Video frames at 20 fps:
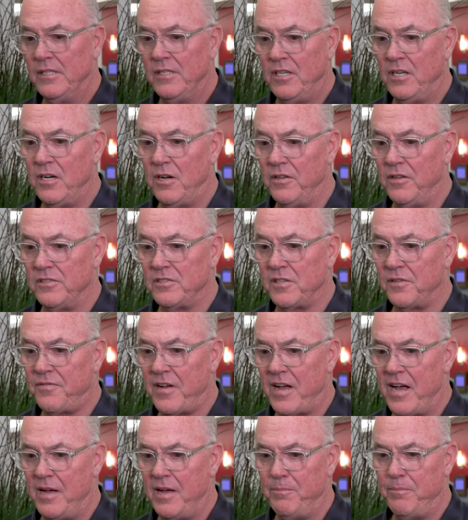you know, there's a
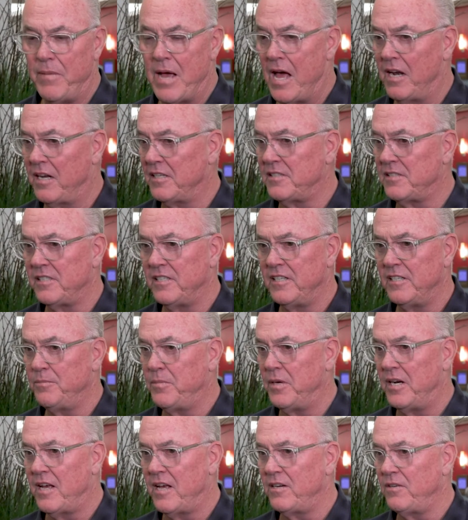fine balance there,
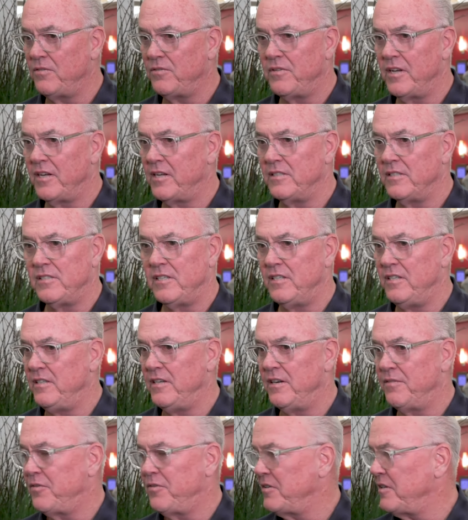but I don't think it's any
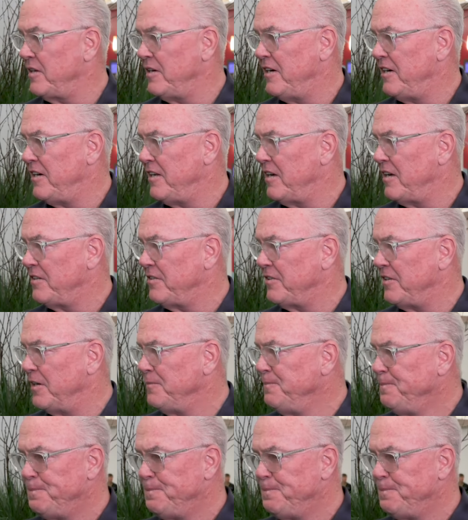different than any other year.